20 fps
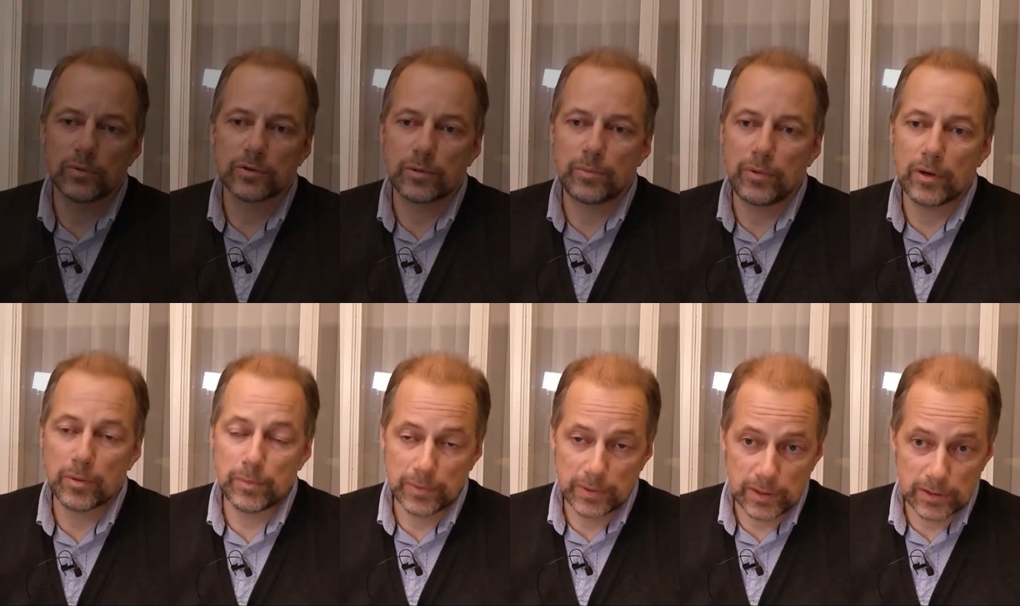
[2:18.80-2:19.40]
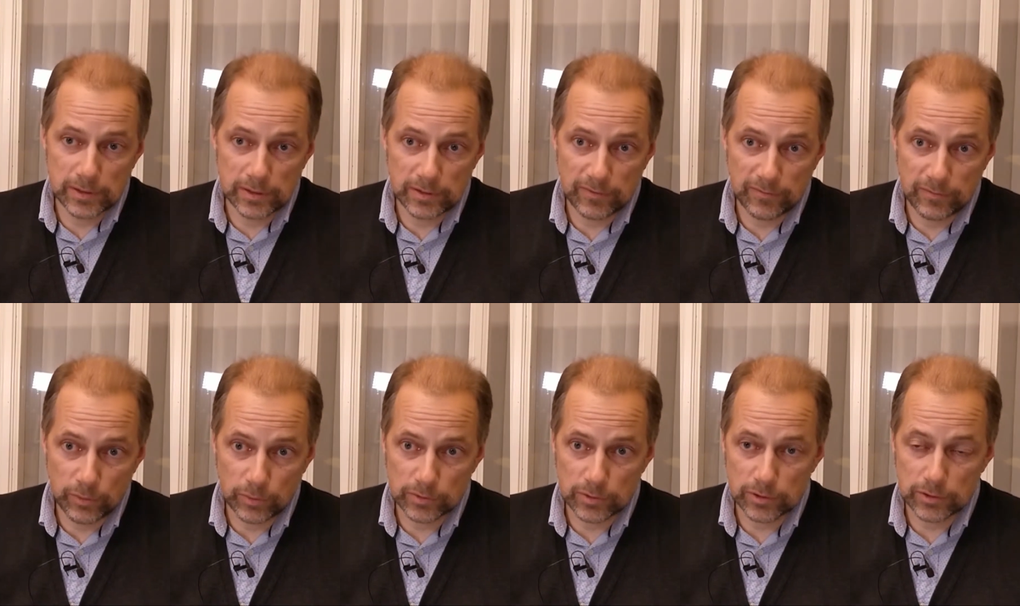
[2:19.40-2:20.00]
some recommendations if
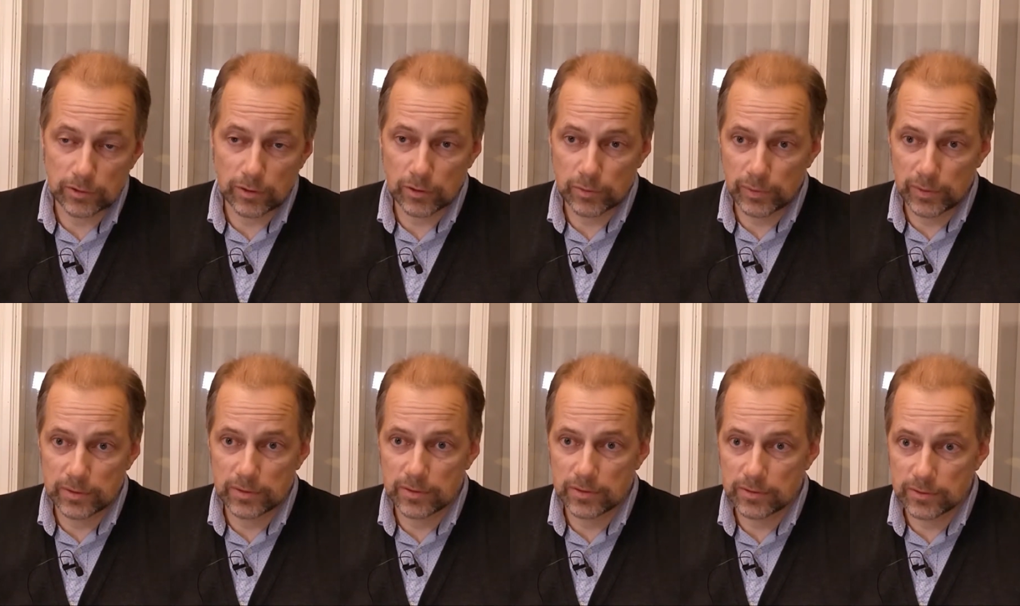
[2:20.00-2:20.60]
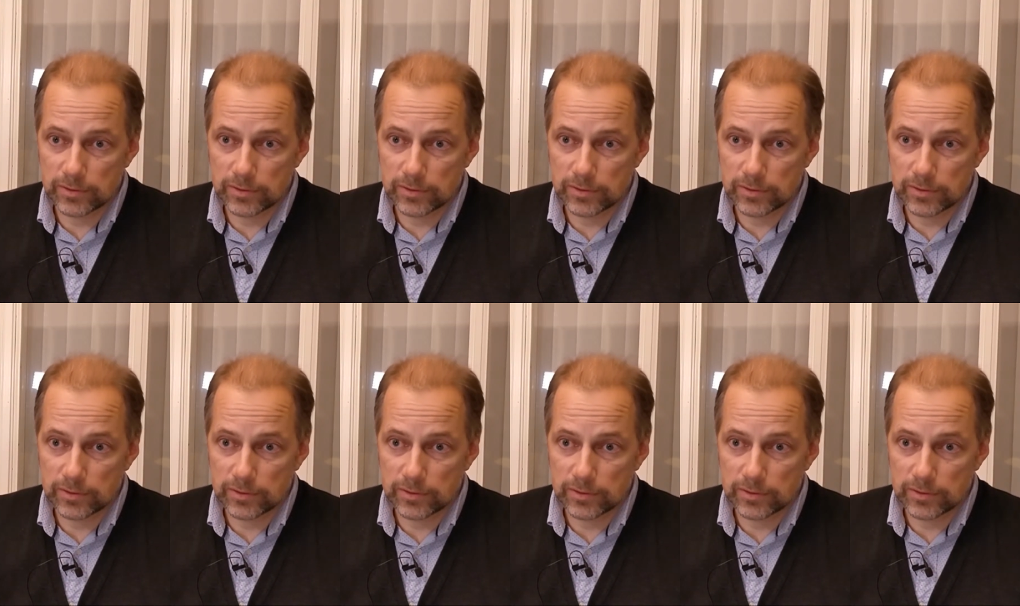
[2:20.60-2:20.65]
you want to start with